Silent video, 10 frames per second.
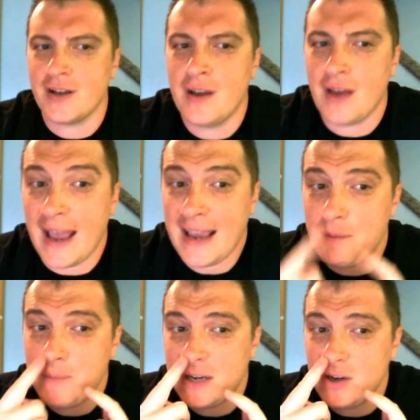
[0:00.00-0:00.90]
I got a
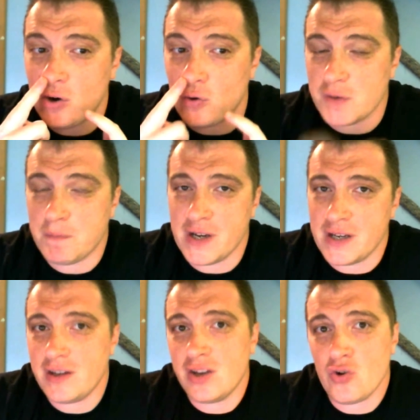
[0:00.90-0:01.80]
big nose, but
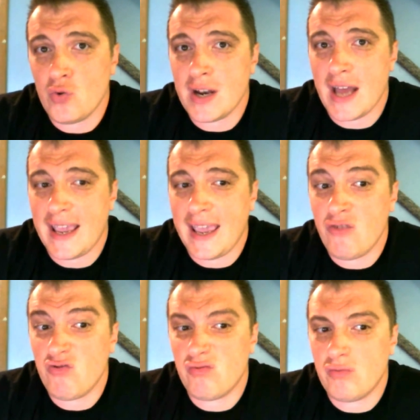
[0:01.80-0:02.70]
you know what? I can't
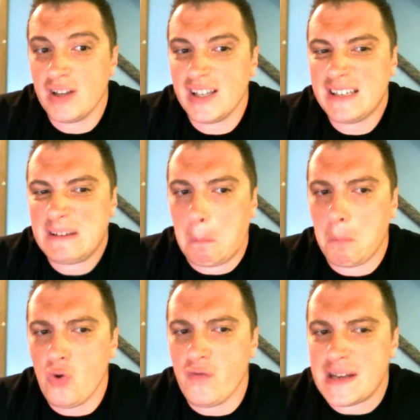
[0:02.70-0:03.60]
really
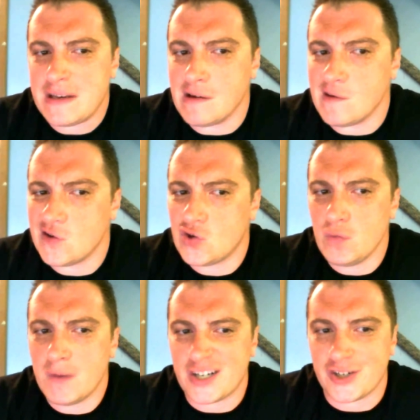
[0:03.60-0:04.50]
move it too
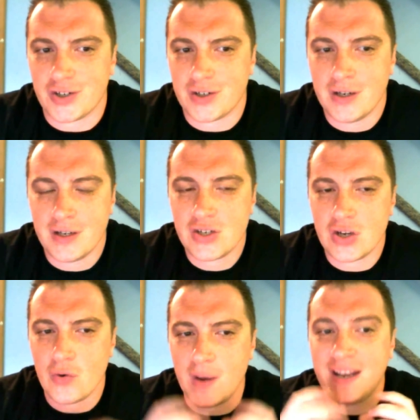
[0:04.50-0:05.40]
much.
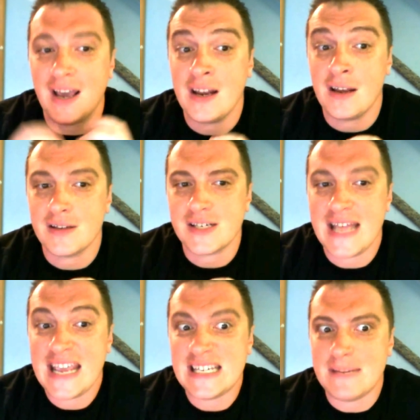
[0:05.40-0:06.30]
So it kind of
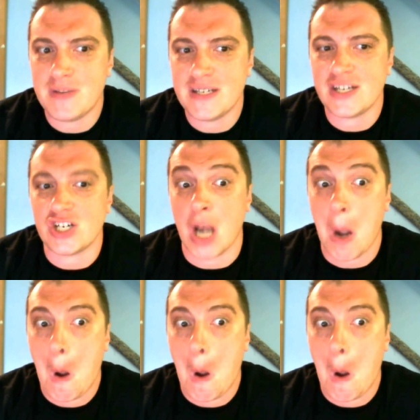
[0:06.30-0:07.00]
stays in position.